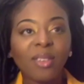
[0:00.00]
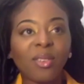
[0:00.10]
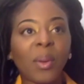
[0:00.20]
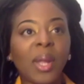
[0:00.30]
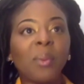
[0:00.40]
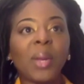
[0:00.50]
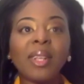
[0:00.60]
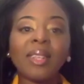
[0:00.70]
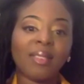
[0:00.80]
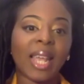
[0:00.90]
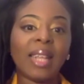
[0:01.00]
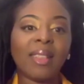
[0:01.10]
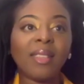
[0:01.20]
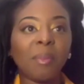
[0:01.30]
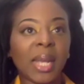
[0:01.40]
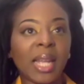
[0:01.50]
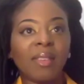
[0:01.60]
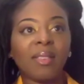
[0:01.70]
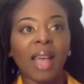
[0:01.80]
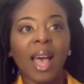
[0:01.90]
So in real estate, this
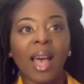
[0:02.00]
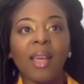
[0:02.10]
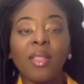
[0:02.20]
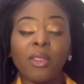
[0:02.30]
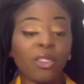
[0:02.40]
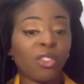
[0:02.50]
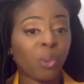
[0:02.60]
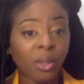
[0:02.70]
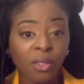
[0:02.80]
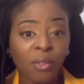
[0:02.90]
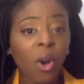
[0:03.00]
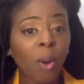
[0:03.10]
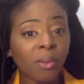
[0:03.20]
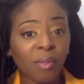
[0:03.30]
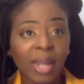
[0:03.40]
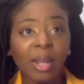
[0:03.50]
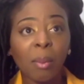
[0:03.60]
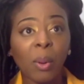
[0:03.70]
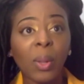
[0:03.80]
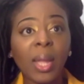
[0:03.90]
means that there's a shortage of homes
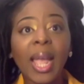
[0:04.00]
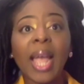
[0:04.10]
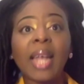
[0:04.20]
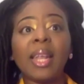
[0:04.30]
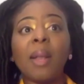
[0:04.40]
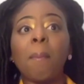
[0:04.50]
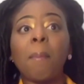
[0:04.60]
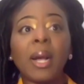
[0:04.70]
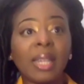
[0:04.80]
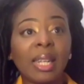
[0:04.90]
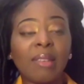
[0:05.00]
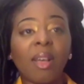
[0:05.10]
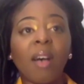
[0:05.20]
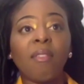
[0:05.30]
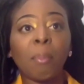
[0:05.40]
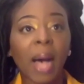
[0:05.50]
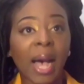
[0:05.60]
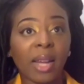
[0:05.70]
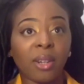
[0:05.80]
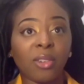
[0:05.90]
available and an abundance of
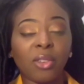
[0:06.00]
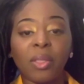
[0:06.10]
buyers.